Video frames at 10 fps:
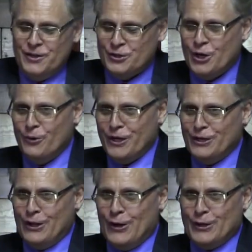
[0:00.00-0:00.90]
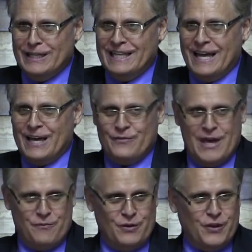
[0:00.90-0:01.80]
You're going along in life,
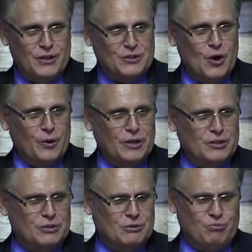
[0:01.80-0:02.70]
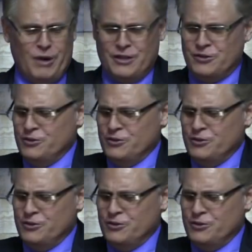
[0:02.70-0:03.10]
everything's going just right.